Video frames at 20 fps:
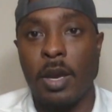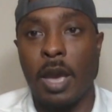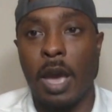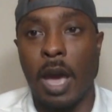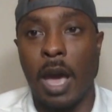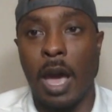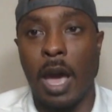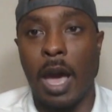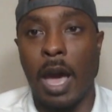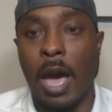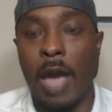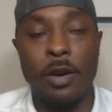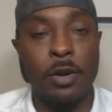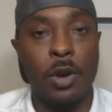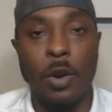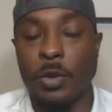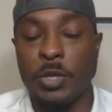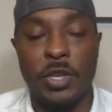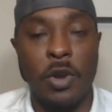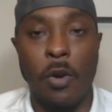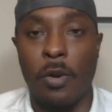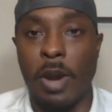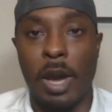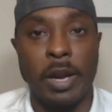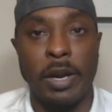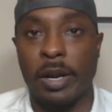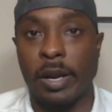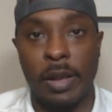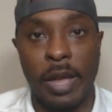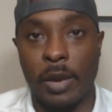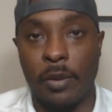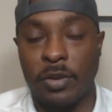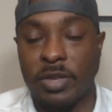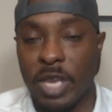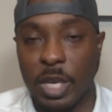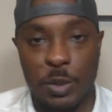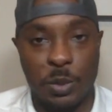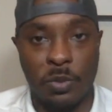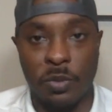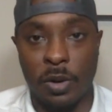I don't know what's going on in Atlanta with
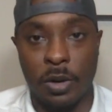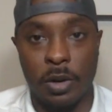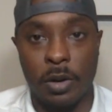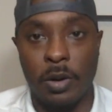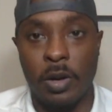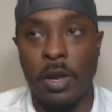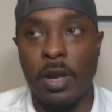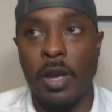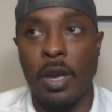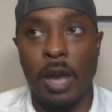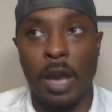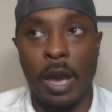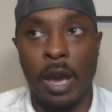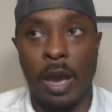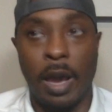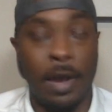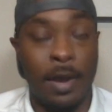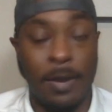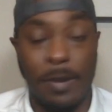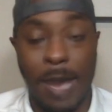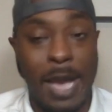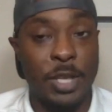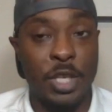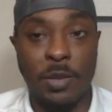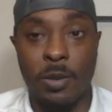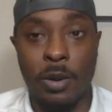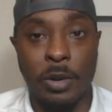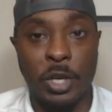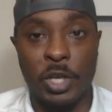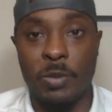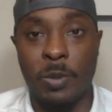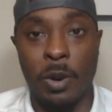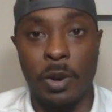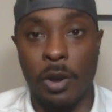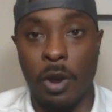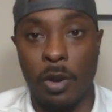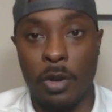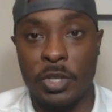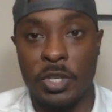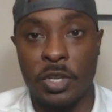Desmond Ridder. I imagine Marcus
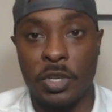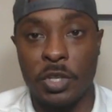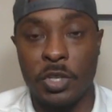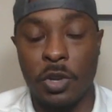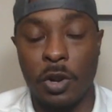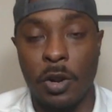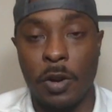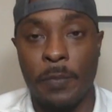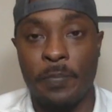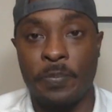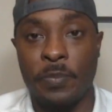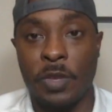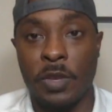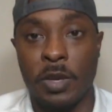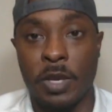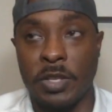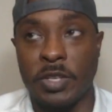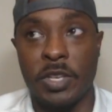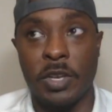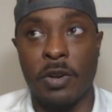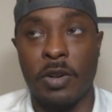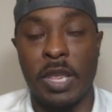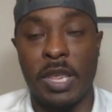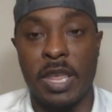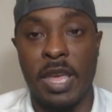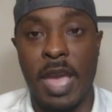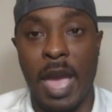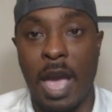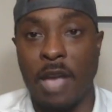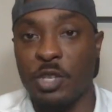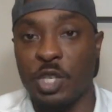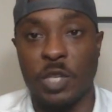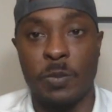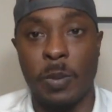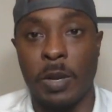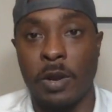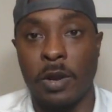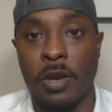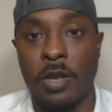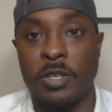Mariota is going to start, considering that he has
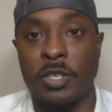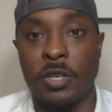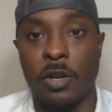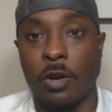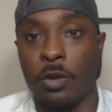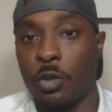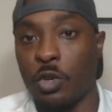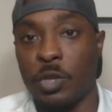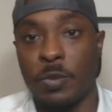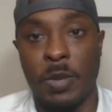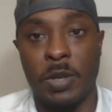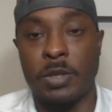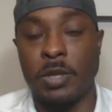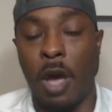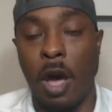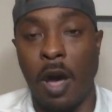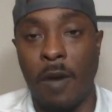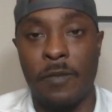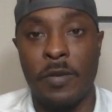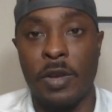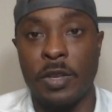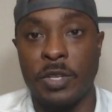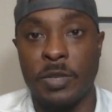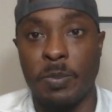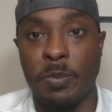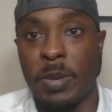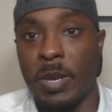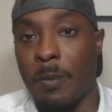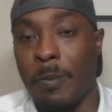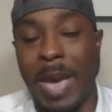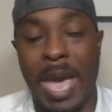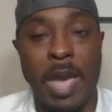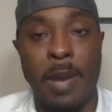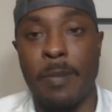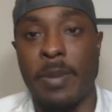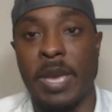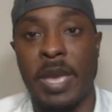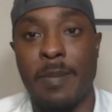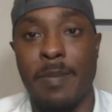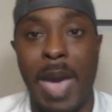experience in Arthur Smith's offense,
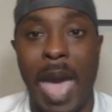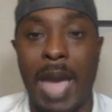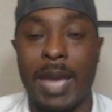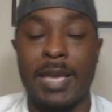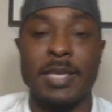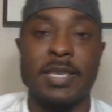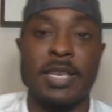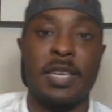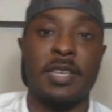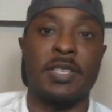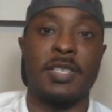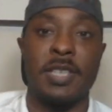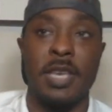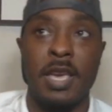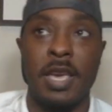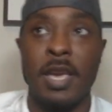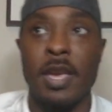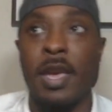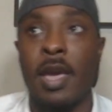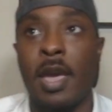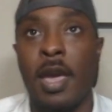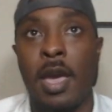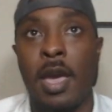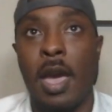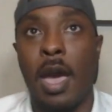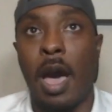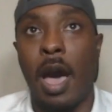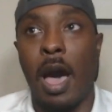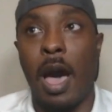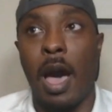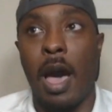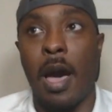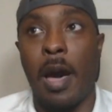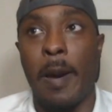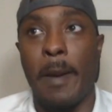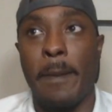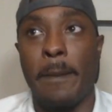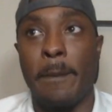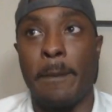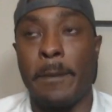being back in Tennessee.
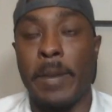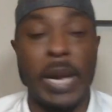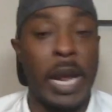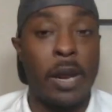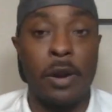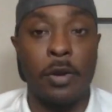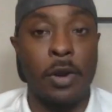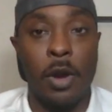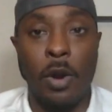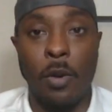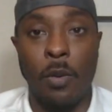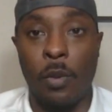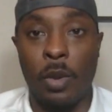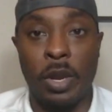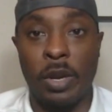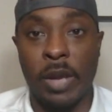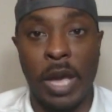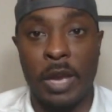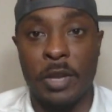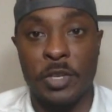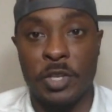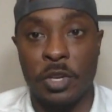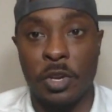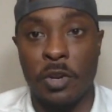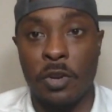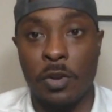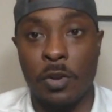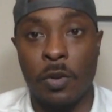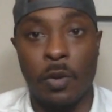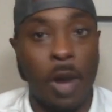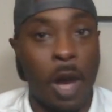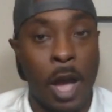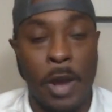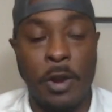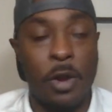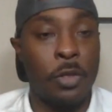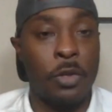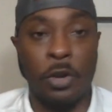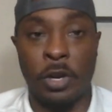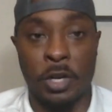But I don't know what Atlanta is going to do. I
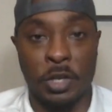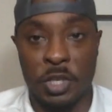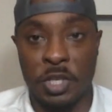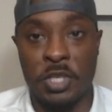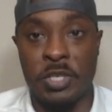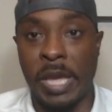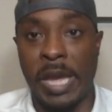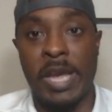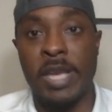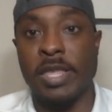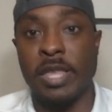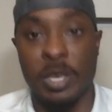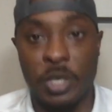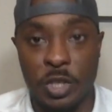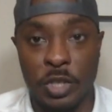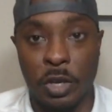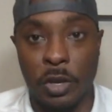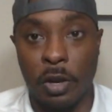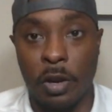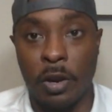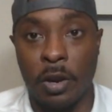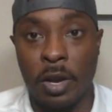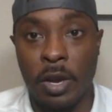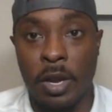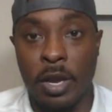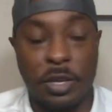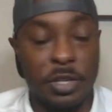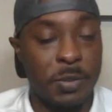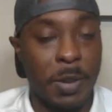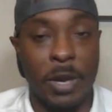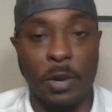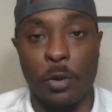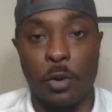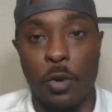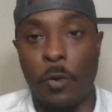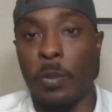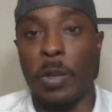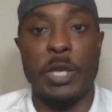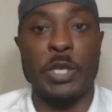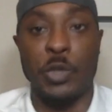know they're going to stink this year. It doesn't matter
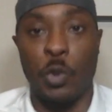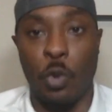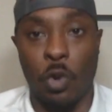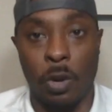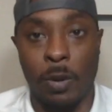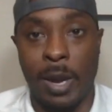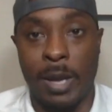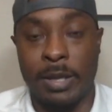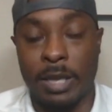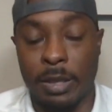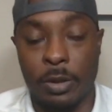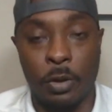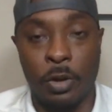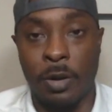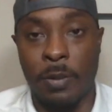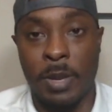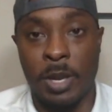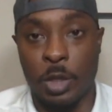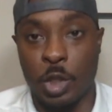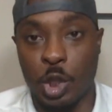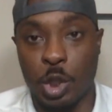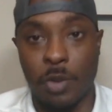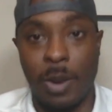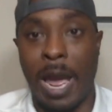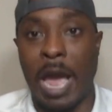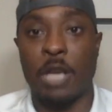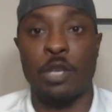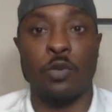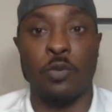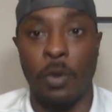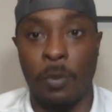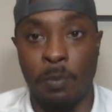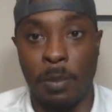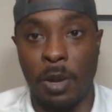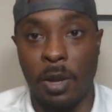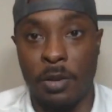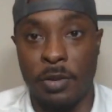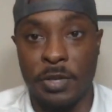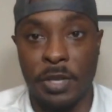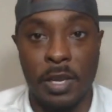who plays quarterback, that they're going to be a trash
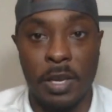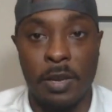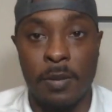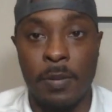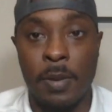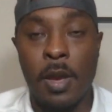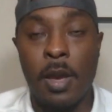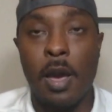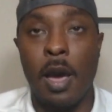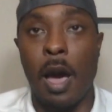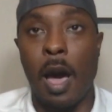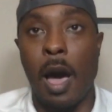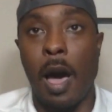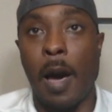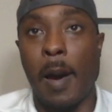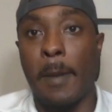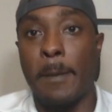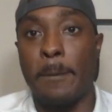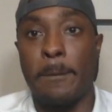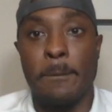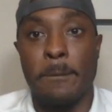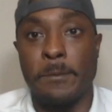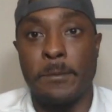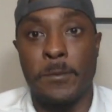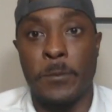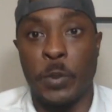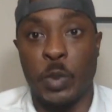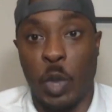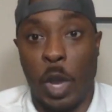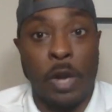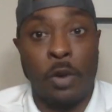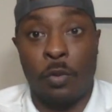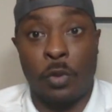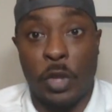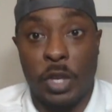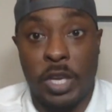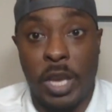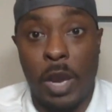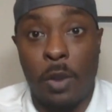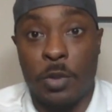football team. So I don't
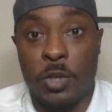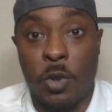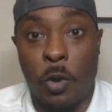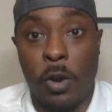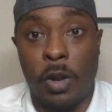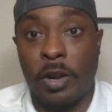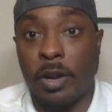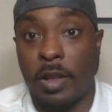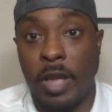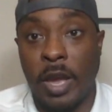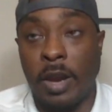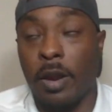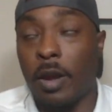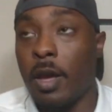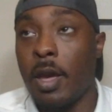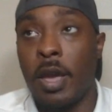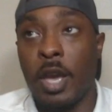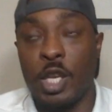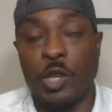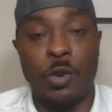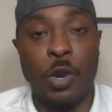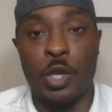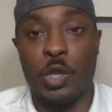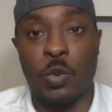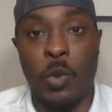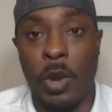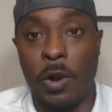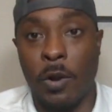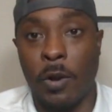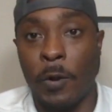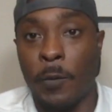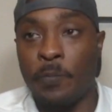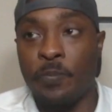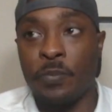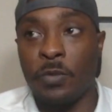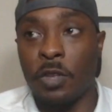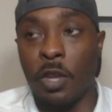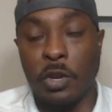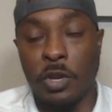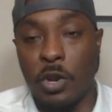really care what's going on in Atlanta. As far as Ridder,
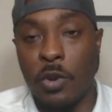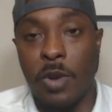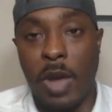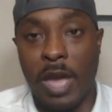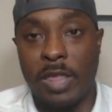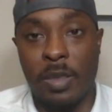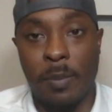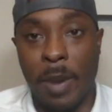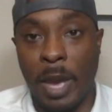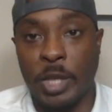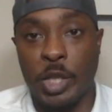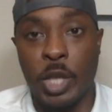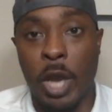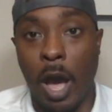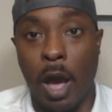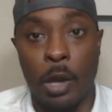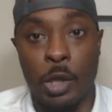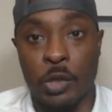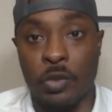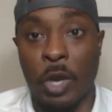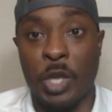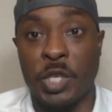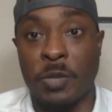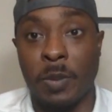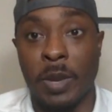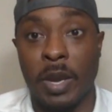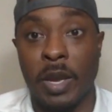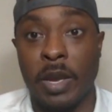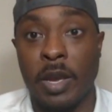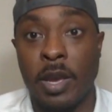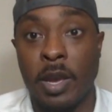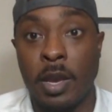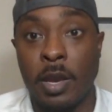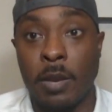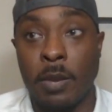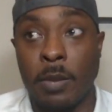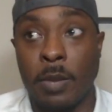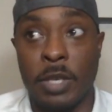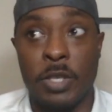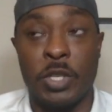the dude had the best college resume,
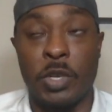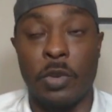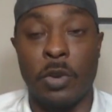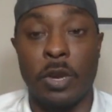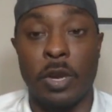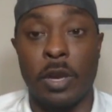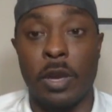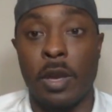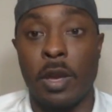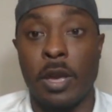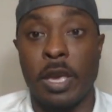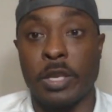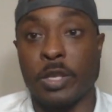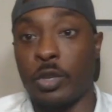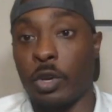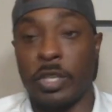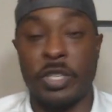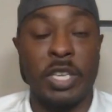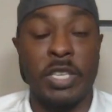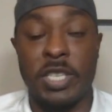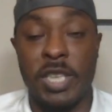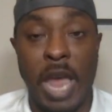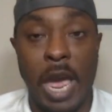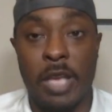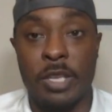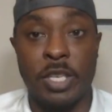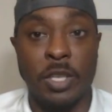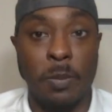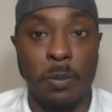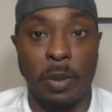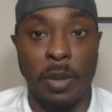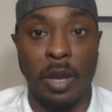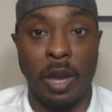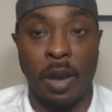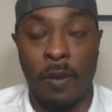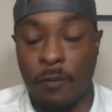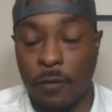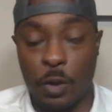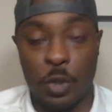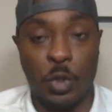considering he took Cincinnati to the
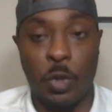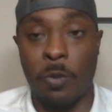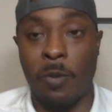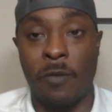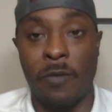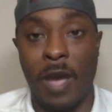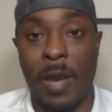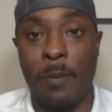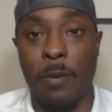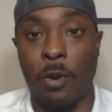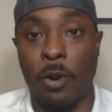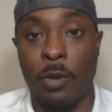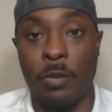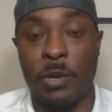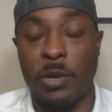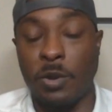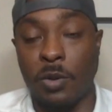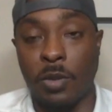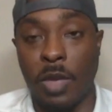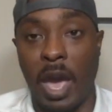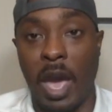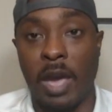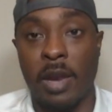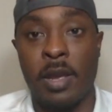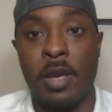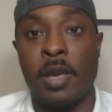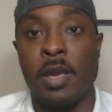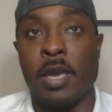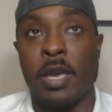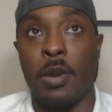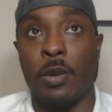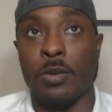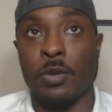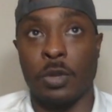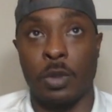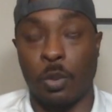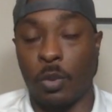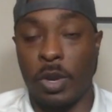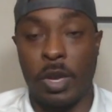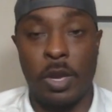playoff, first group of five program to do that. He was a
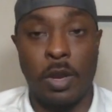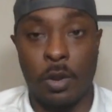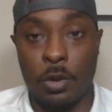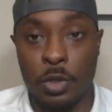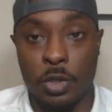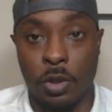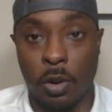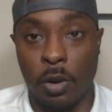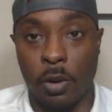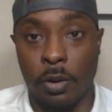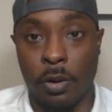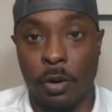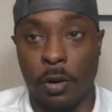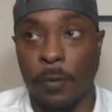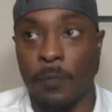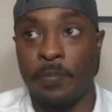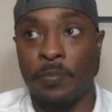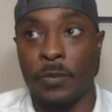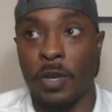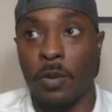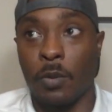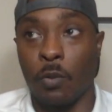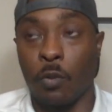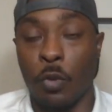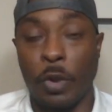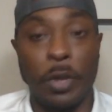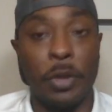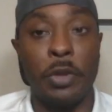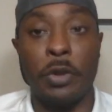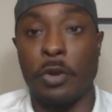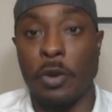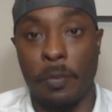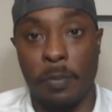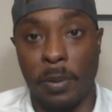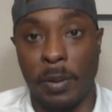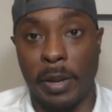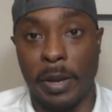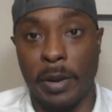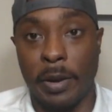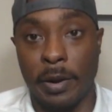3-year starter, really good
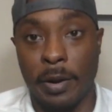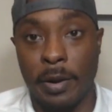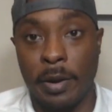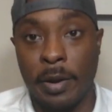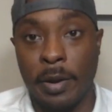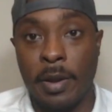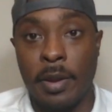player.